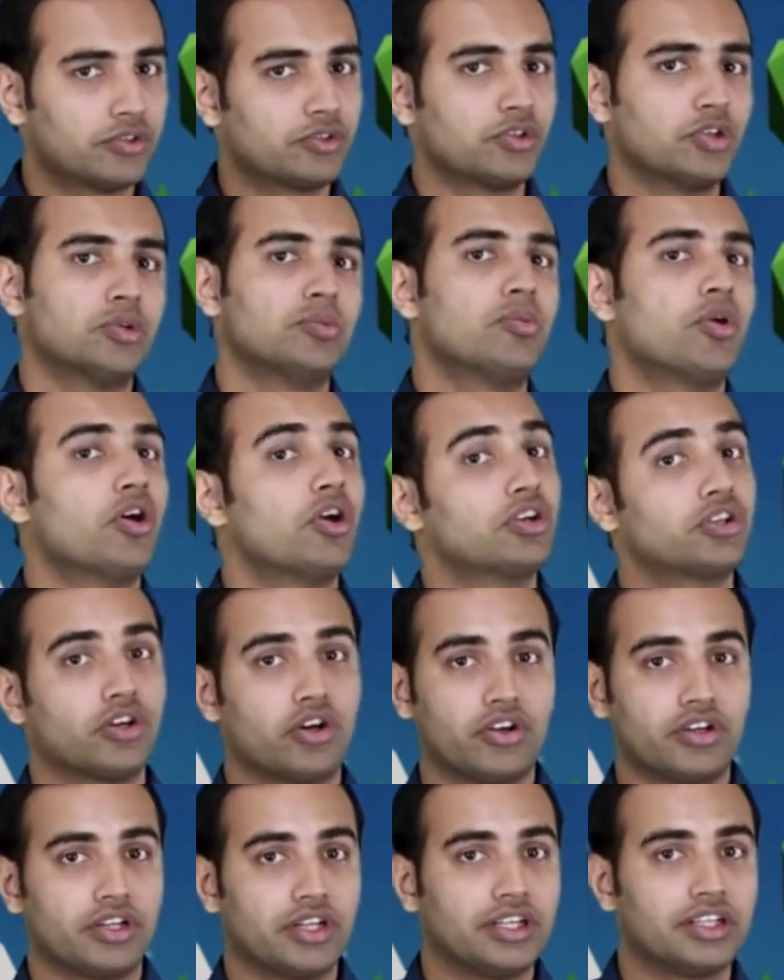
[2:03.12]
cobalt
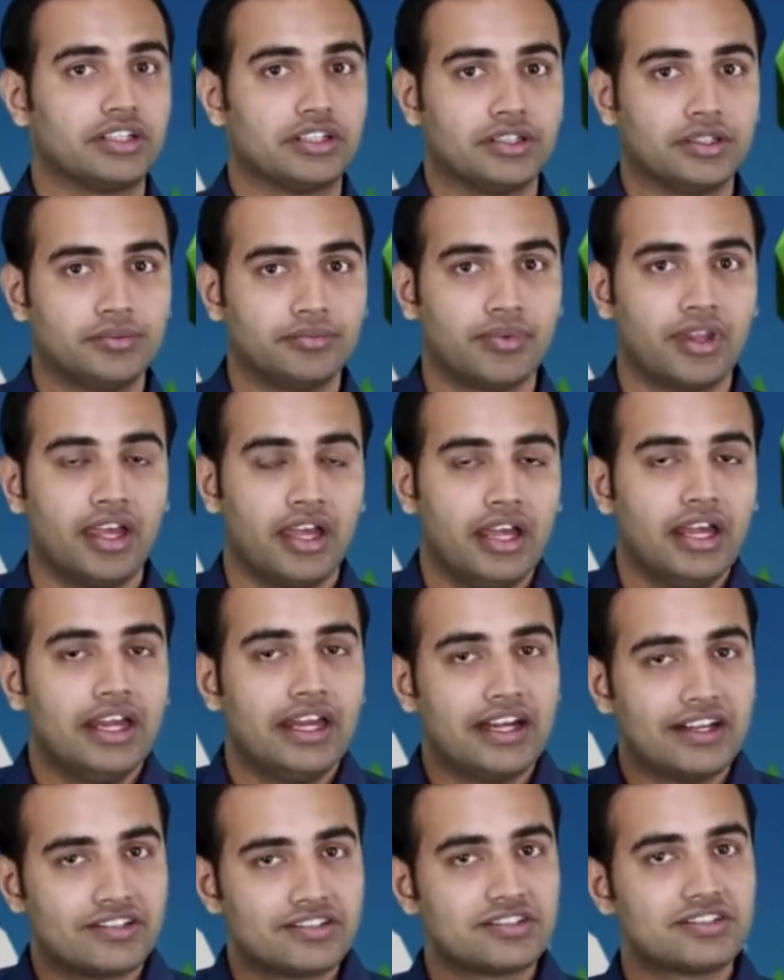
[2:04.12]
or nickel,
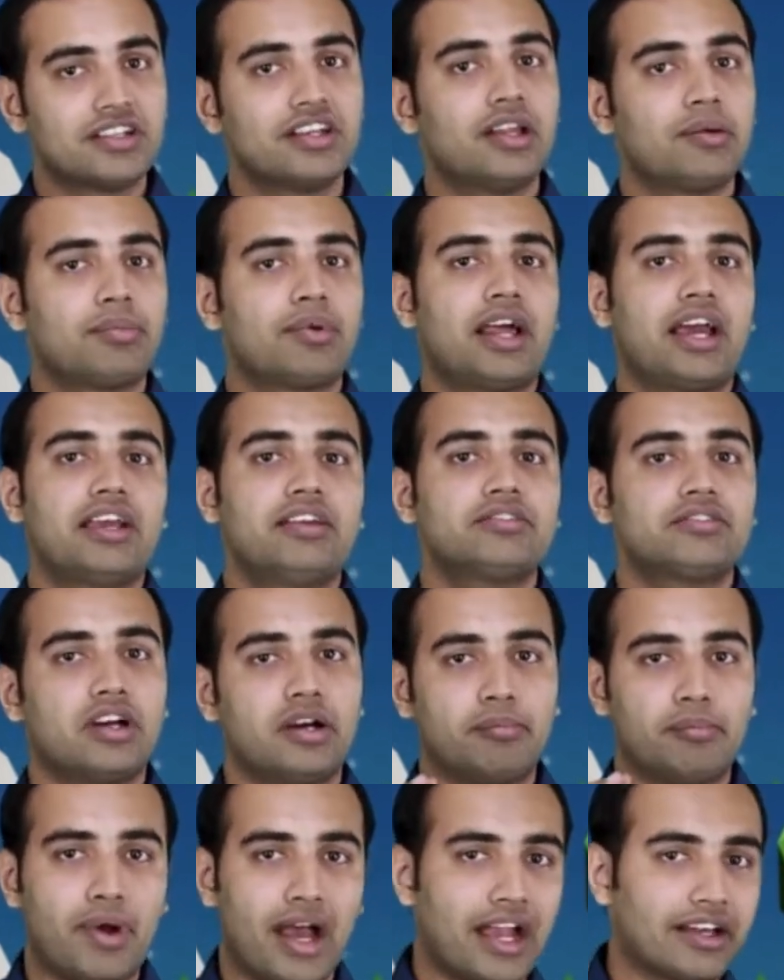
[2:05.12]
it still applies a
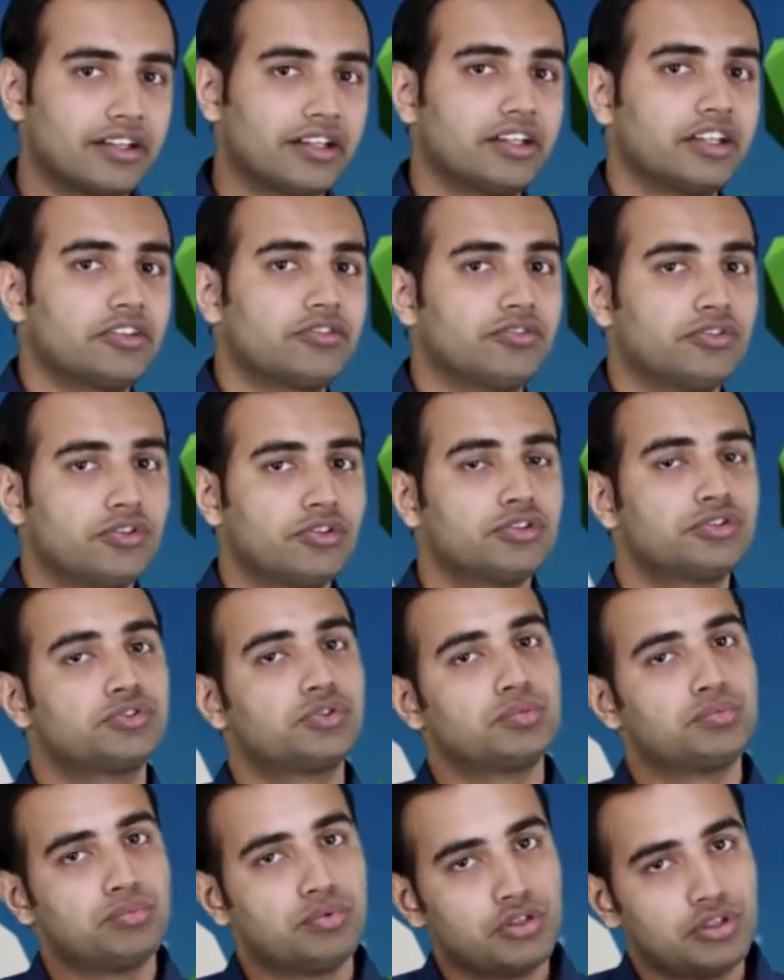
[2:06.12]
magnetic force to
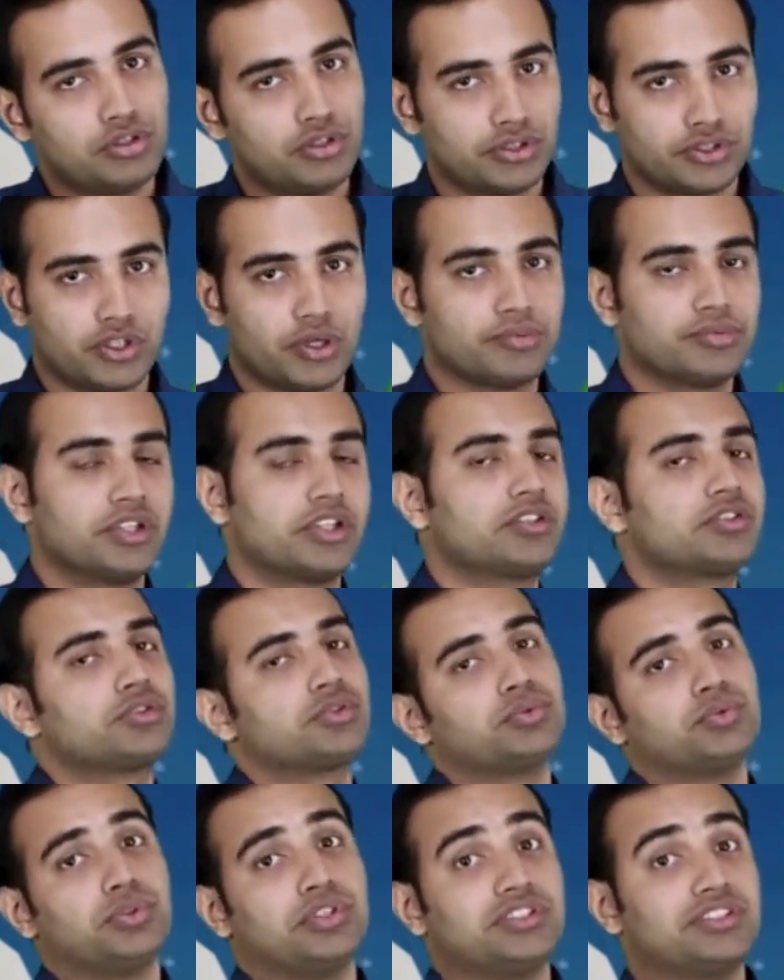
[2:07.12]
pull those objects
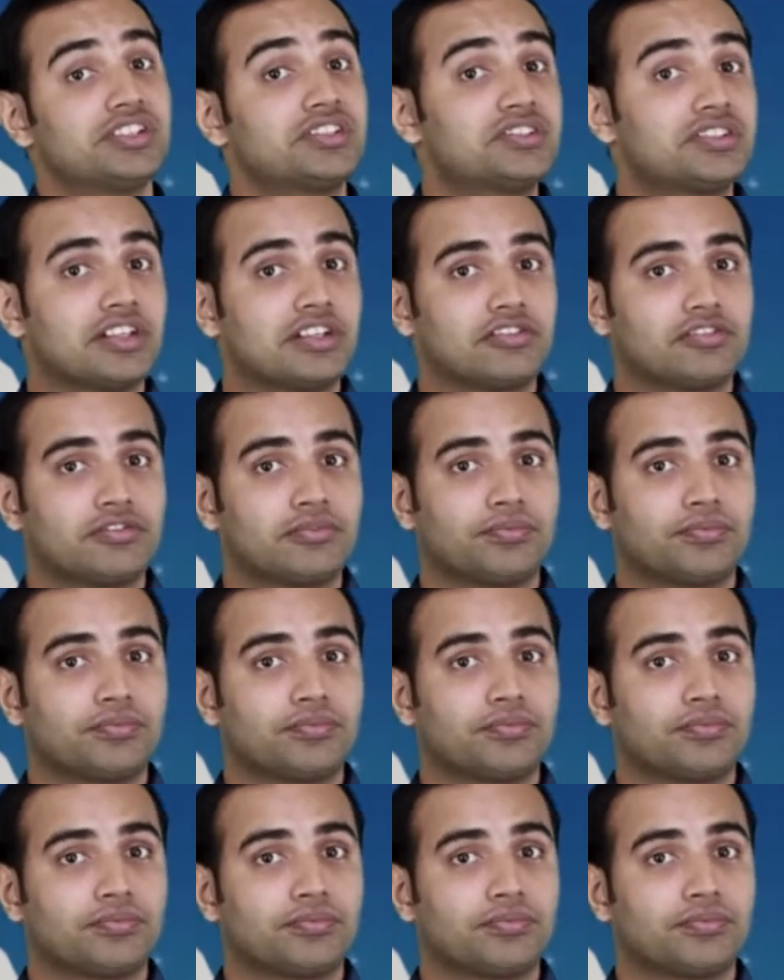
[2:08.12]
towards itself.